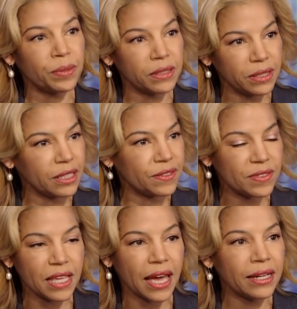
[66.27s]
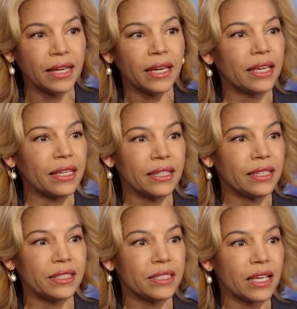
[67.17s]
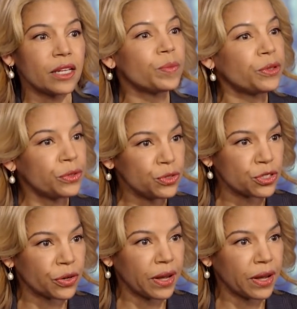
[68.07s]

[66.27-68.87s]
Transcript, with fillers: believes that he is an abuser.